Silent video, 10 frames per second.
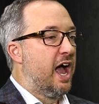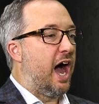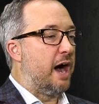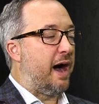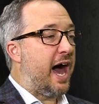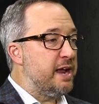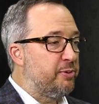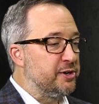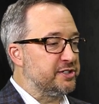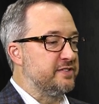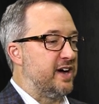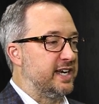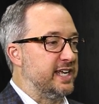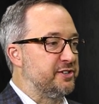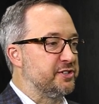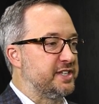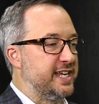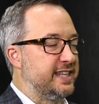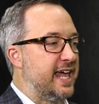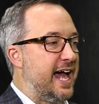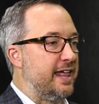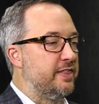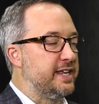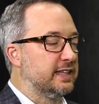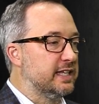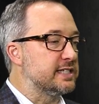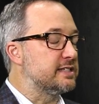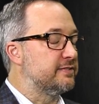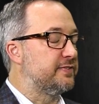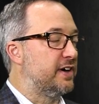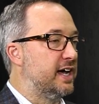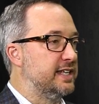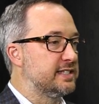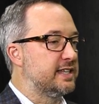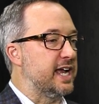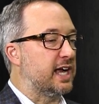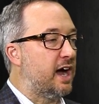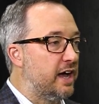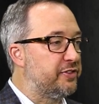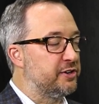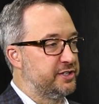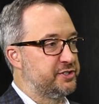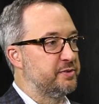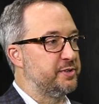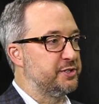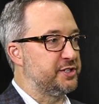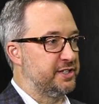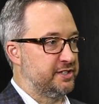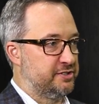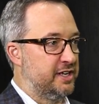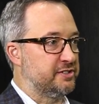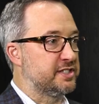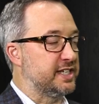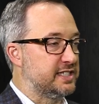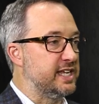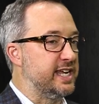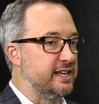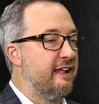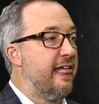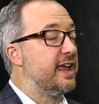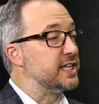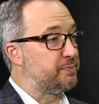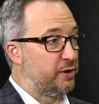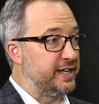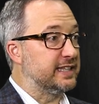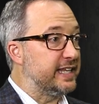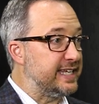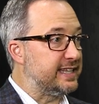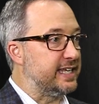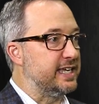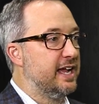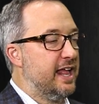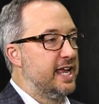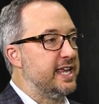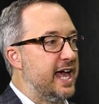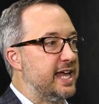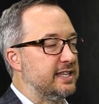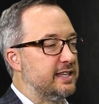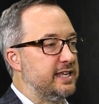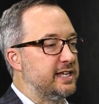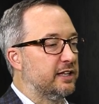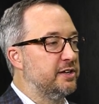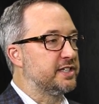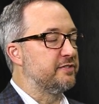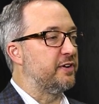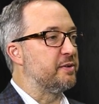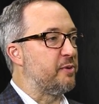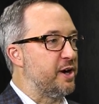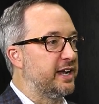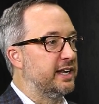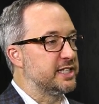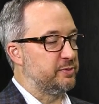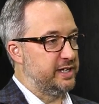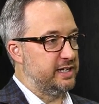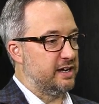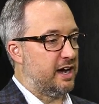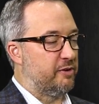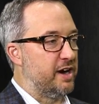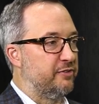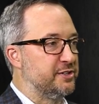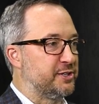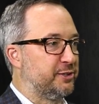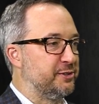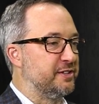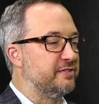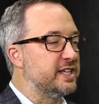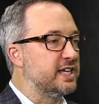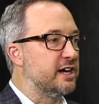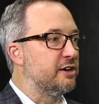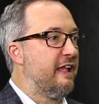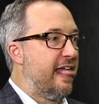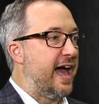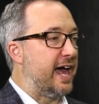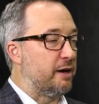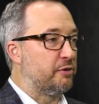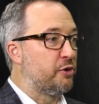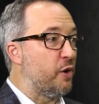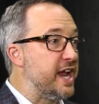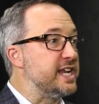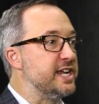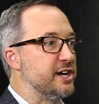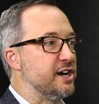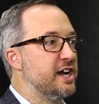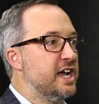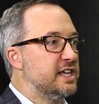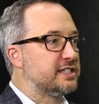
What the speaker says: I personally find it interesting that the list of funds that cut their distributions in 2016 is pretty lengthy, yet the closed-end fund market, as we referenced earlier in the video, had a great year.